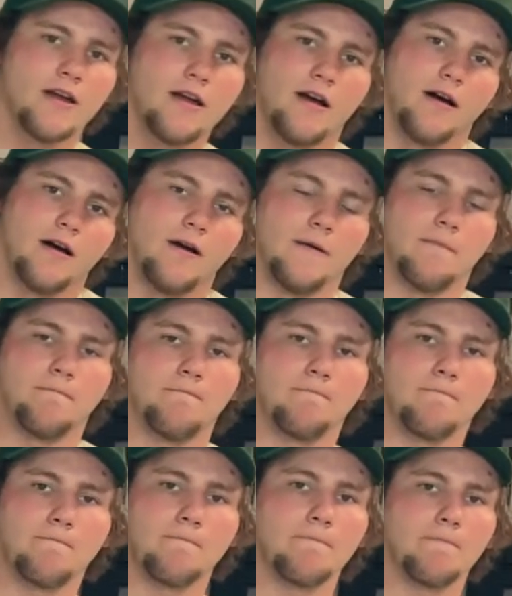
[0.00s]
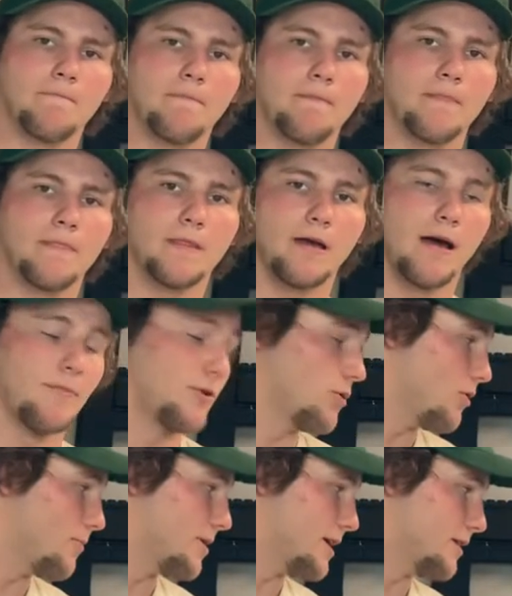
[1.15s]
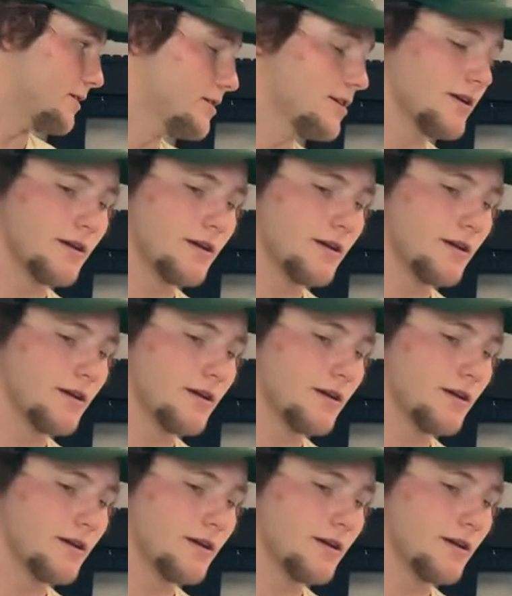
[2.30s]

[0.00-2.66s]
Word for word: I'm an oil painter.